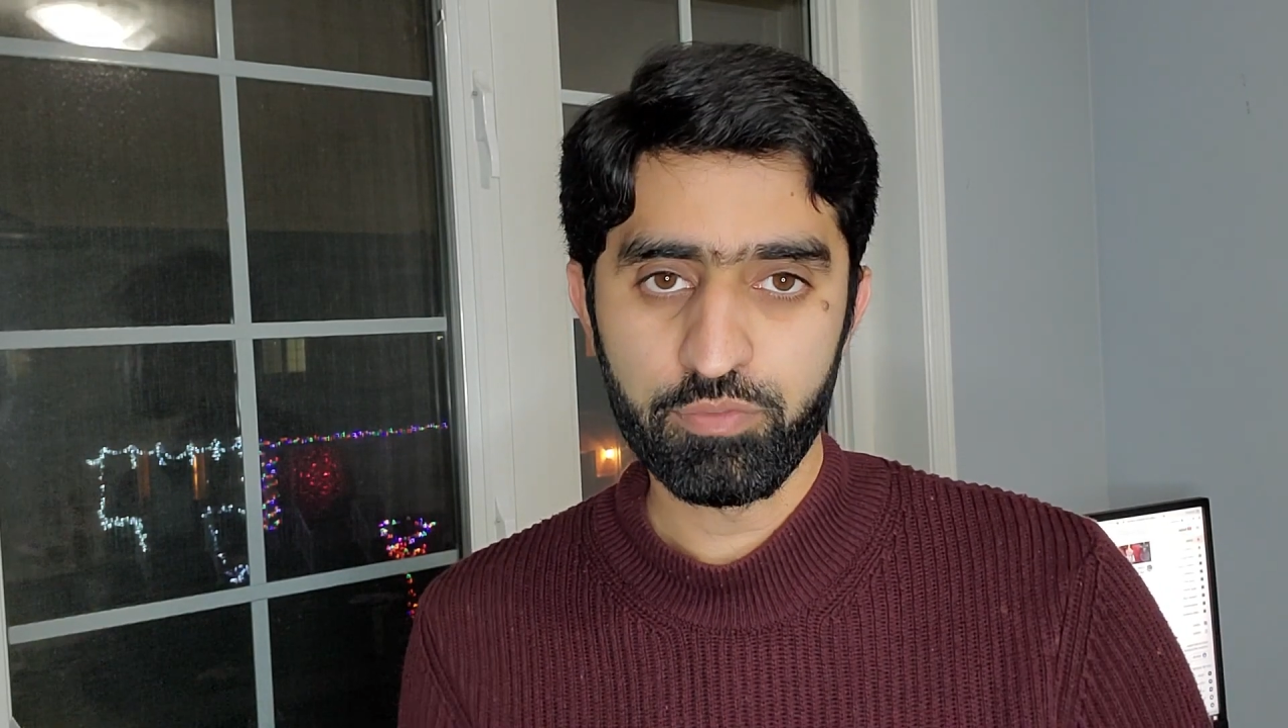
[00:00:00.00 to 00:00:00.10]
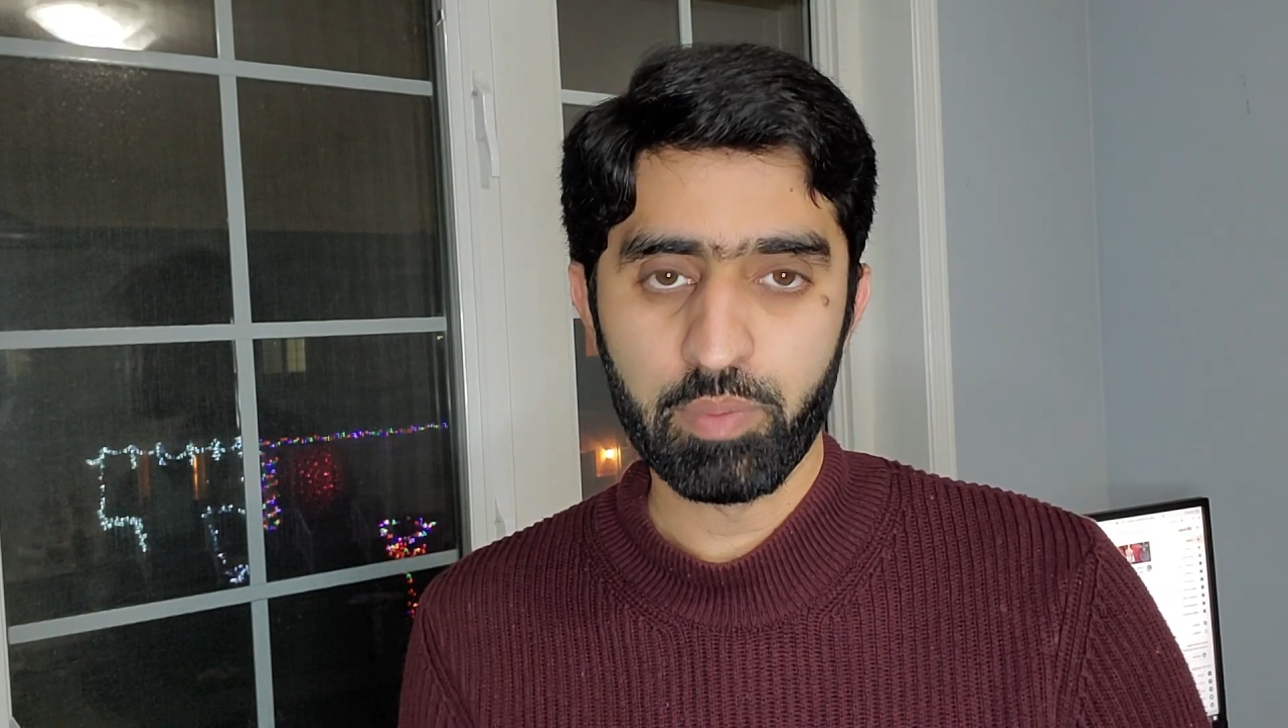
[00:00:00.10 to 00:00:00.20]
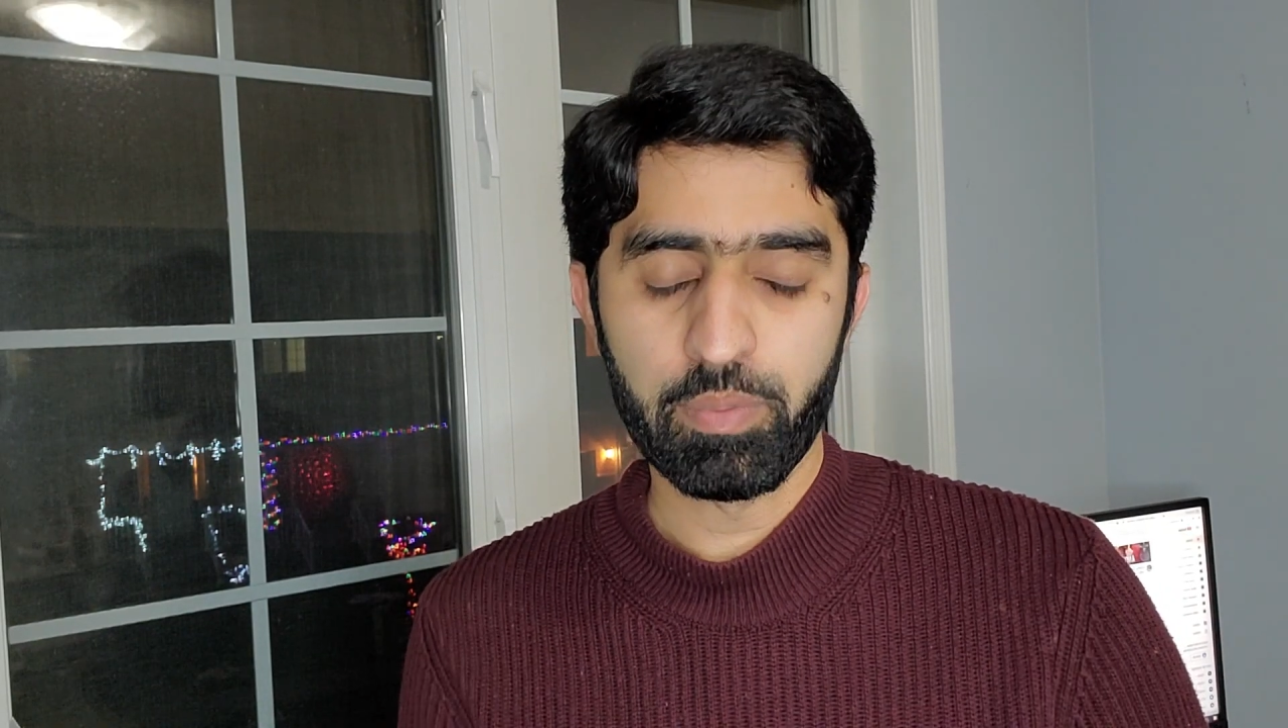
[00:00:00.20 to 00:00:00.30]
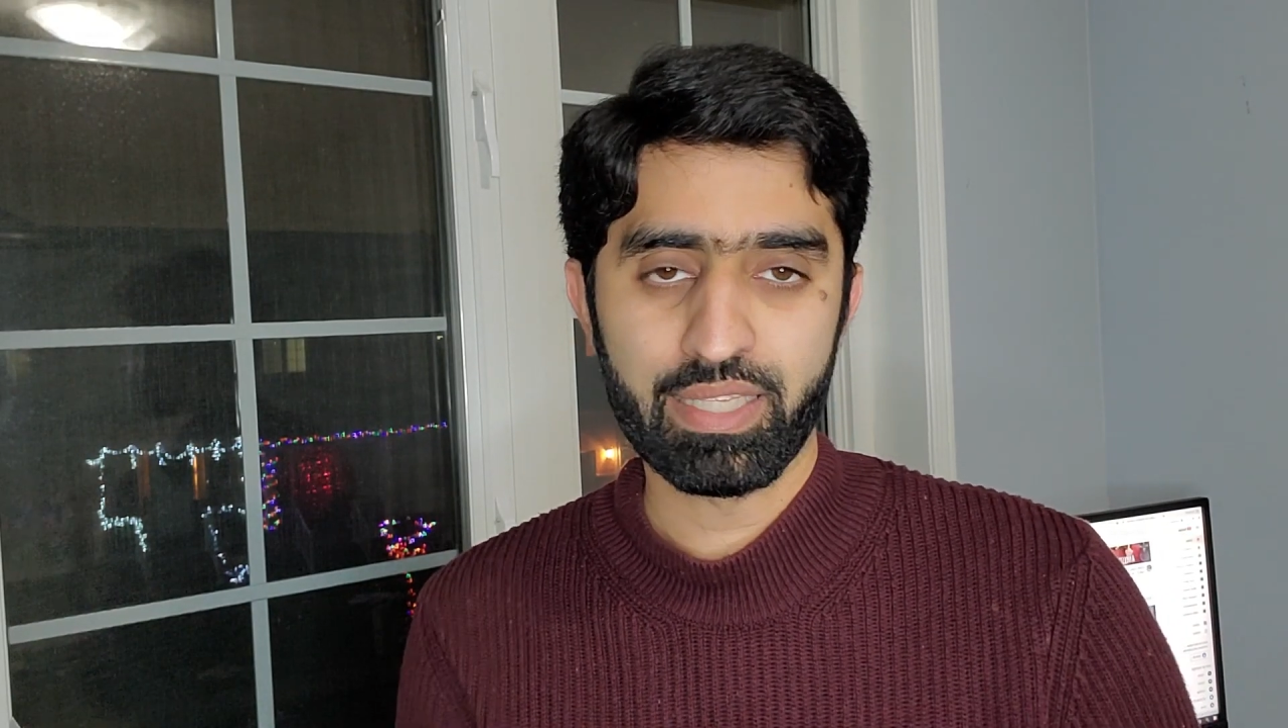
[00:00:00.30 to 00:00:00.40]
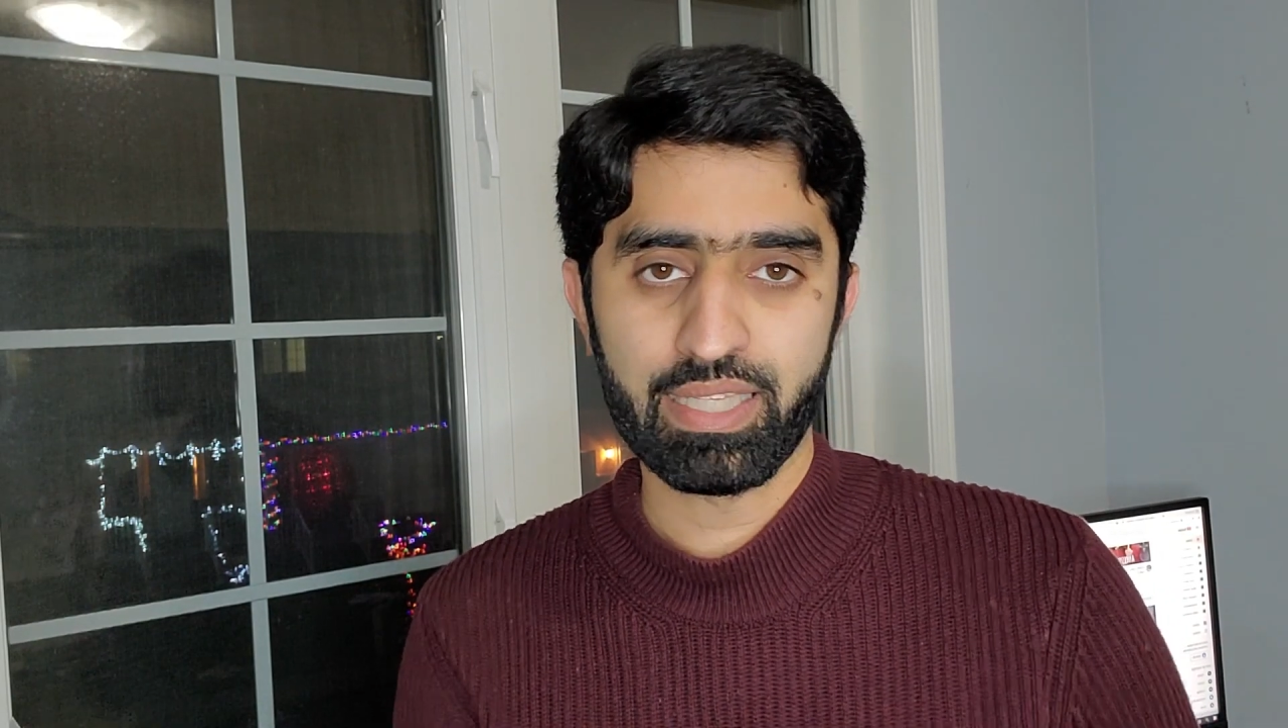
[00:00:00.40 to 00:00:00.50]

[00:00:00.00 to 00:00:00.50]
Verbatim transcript: of people,